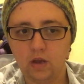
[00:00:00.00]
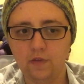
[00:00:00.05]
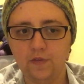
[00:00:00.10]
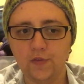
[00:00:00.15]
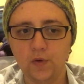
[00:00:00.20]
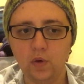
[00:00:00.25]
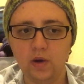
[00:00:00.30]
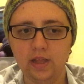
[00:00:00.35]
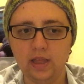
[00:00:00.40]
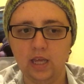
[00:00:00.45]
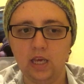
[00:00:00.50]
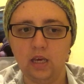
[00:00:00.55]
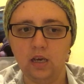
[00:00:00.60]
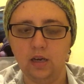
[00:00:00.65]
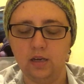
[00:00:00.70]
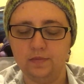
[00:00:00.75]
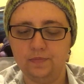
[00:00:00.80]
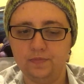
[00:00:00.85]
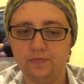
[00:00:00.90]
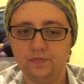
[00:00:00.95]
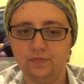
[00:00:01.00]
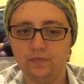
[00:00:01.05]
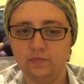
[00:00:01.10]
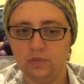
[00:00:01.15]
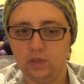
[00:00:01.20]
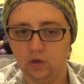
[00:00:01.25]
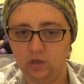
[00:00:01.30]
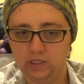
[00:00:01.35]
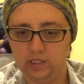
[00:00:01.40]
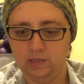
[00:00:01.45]
for the
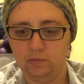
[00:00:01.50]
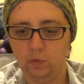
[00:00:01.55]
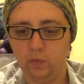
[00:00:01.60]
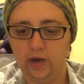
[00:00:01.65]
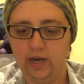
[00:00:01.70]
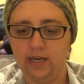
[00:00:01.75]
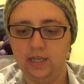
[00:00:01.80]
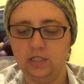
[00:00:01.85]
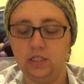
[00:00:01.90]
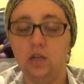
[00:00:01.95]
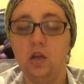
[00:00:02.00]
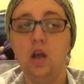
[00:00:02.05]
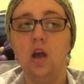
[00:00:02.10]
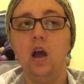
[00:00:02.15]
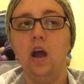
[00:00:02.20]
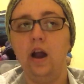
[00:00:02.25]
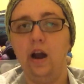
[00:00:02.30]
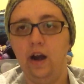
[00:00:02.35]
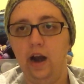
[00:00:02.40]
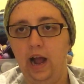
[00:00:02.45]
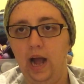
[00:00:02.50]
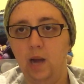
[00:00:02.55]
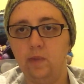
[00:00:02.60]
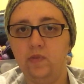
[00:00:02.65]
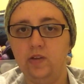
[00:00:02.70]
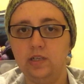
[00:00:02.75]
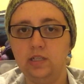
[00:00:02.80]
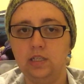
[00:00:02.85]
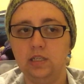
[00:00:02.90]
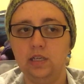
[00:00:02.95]
autism awareness are
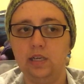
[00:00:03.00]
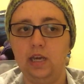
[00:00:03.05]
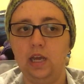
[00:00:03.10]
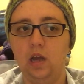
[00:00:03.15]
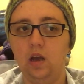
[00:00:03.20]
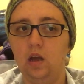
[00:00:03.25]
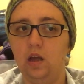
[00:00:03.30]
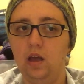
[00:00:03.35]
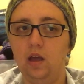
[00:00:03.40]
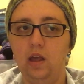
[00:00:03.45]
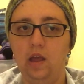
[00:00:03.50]
obviously